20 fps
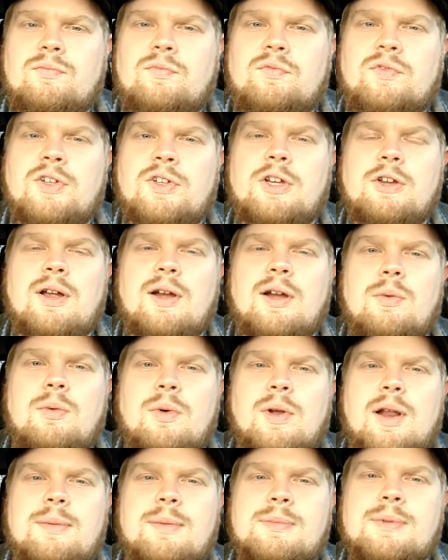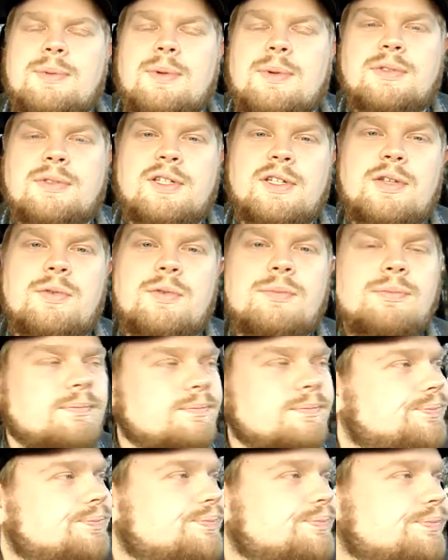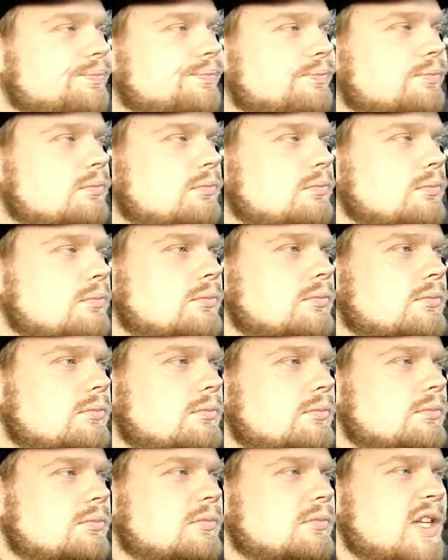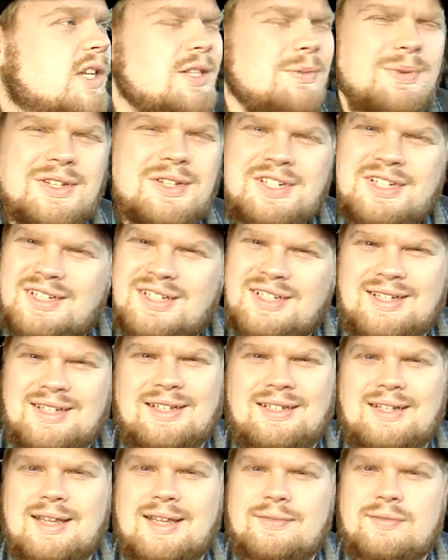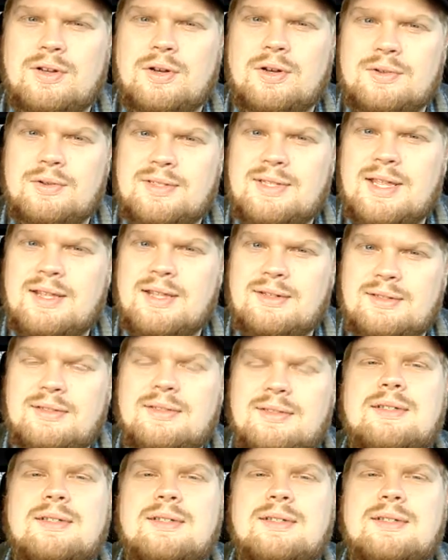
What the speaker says: figure out what I'm supposed to do. It's been chilly lately, have you noticed that?